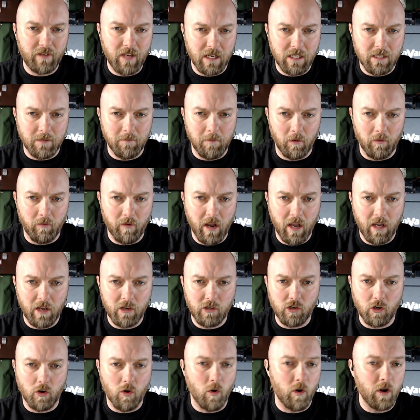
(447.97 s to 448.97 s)
decibel
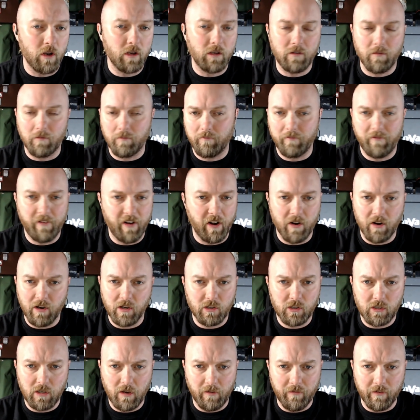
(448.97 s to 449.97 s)
range according to
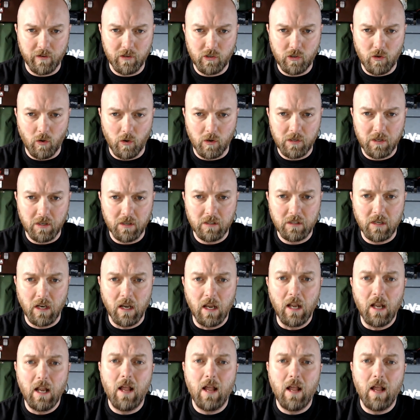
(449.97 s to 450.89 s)
various different sources,